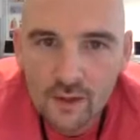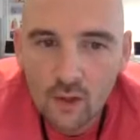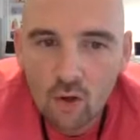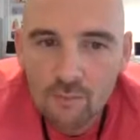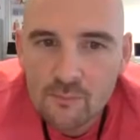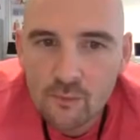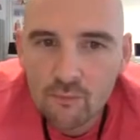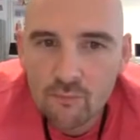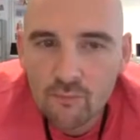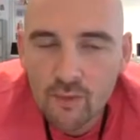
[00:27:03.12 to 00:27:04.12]
lot of
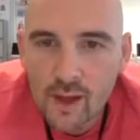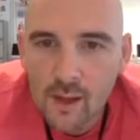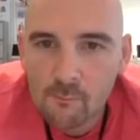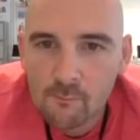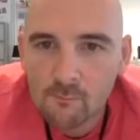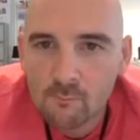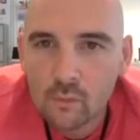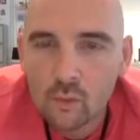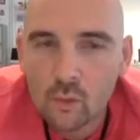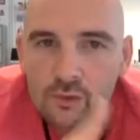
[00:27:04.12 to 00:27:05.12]
people
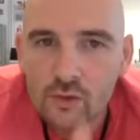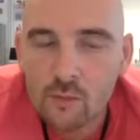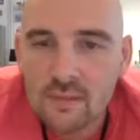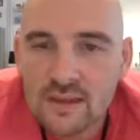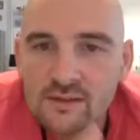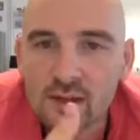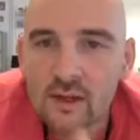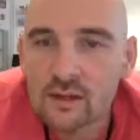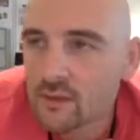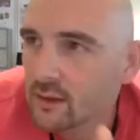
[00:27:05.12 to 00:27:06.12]
would immediately think